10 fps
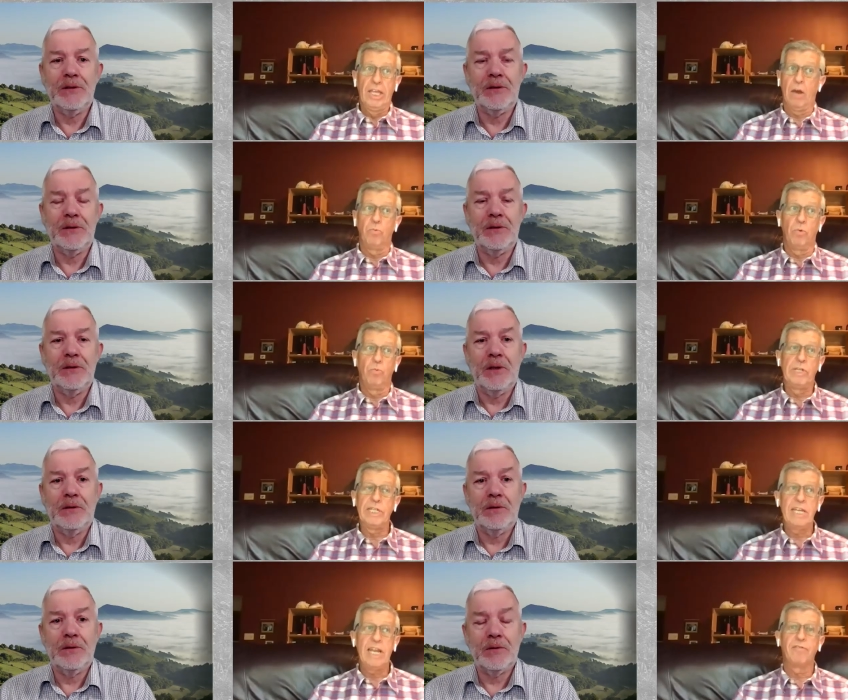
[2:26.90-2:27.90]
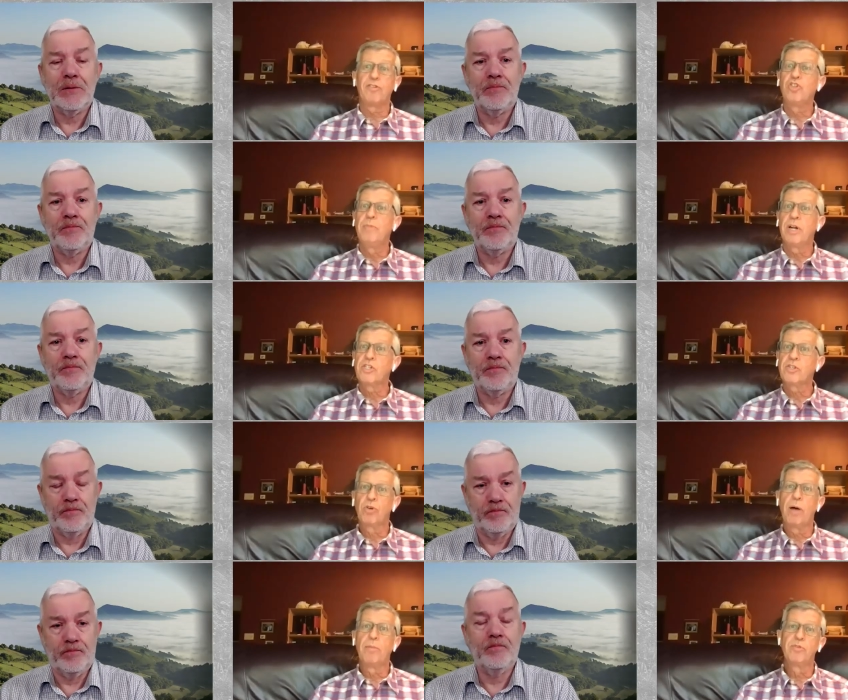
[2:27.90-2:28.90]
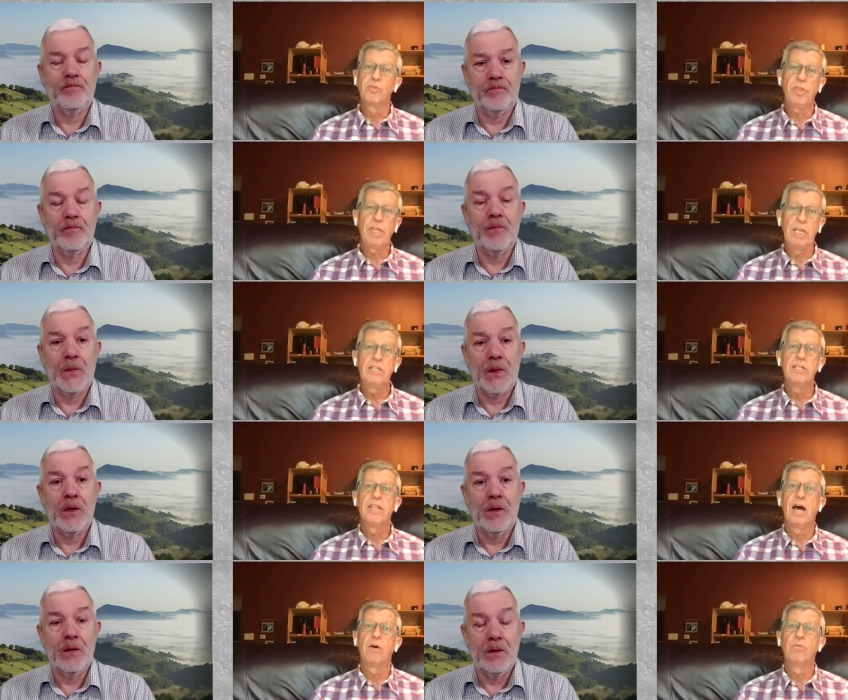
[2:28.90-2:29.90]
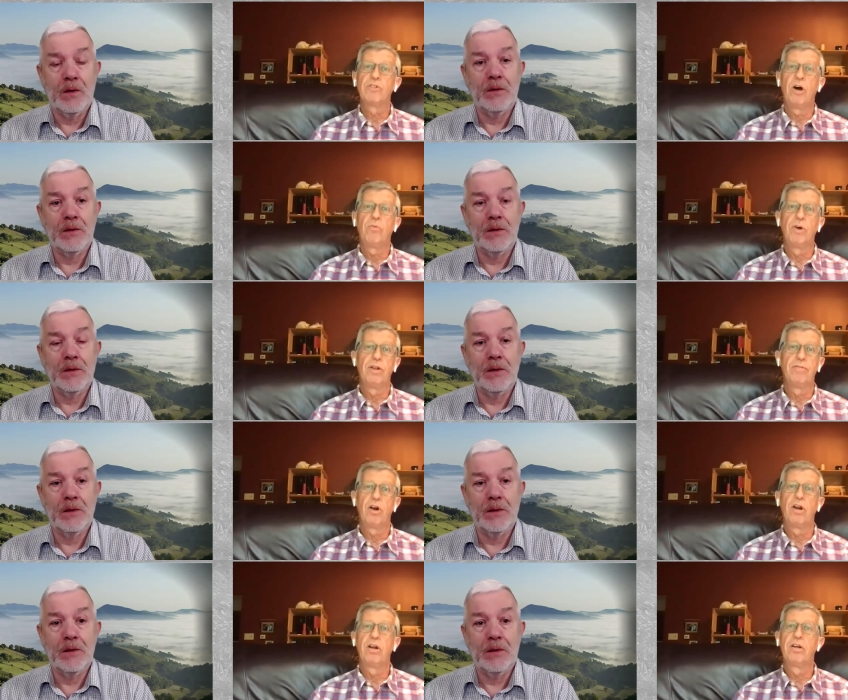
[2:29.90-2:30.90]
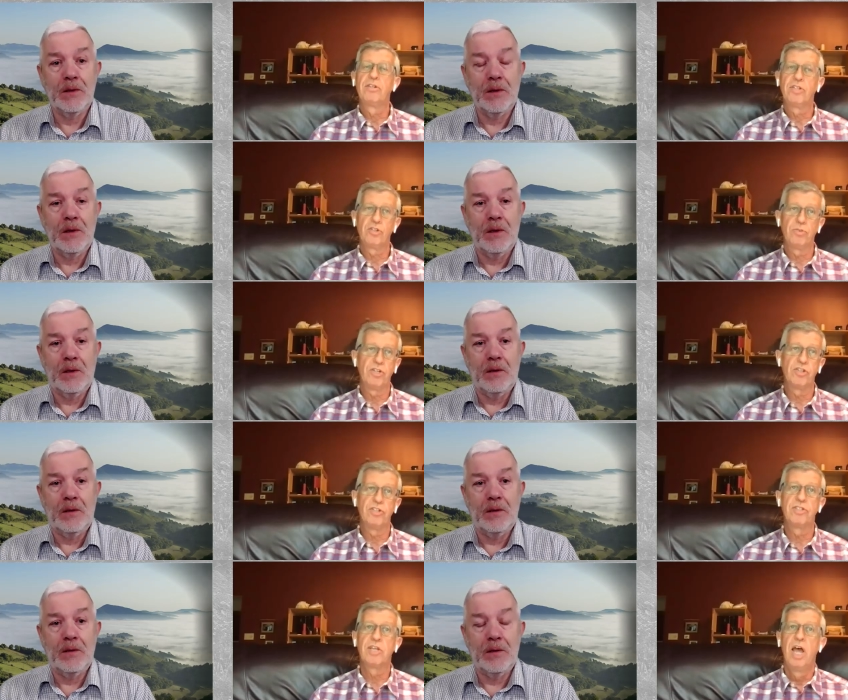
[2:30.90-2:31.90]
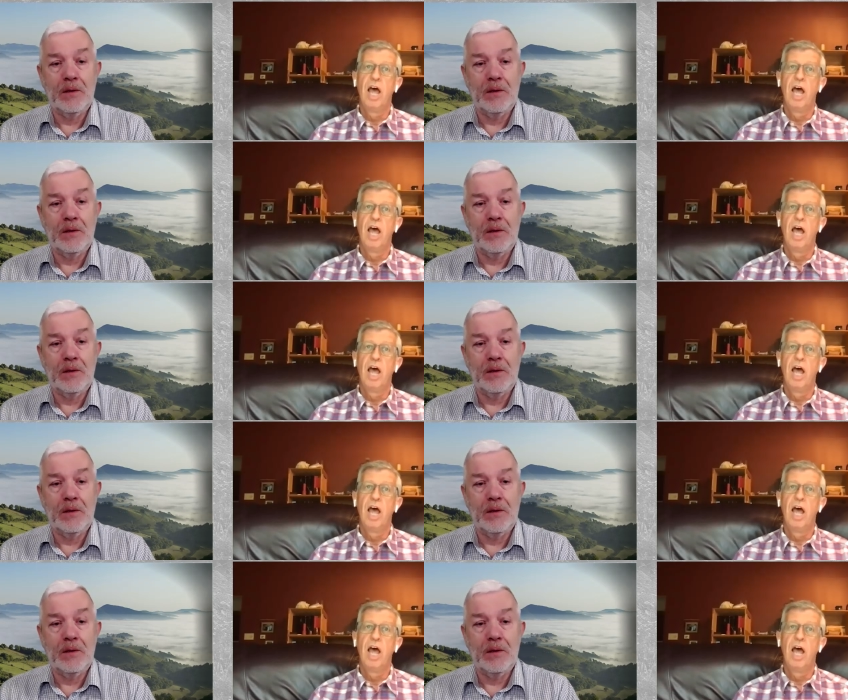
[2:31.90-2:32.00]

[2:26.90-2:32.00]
Speaker 1: Yeah, we didn't have too much problems hmm. with heat. That was not one of our situations.